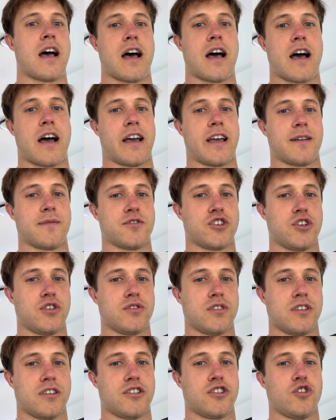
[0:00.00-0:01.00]
I am
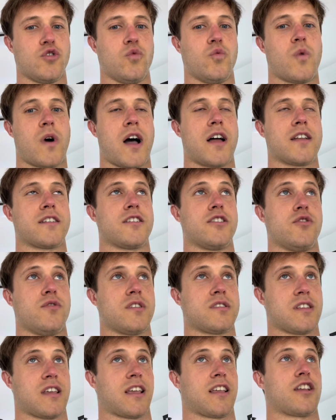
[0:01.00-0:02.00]
choosing to want to do
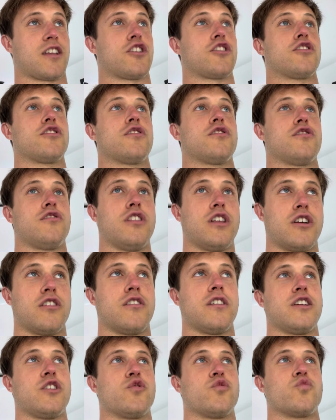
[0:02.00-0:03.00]
this, like
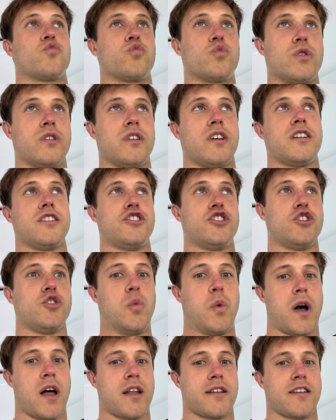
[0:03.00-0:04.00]
literally really do
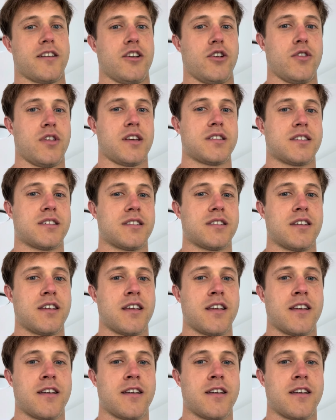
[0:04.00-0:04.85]
want to do this,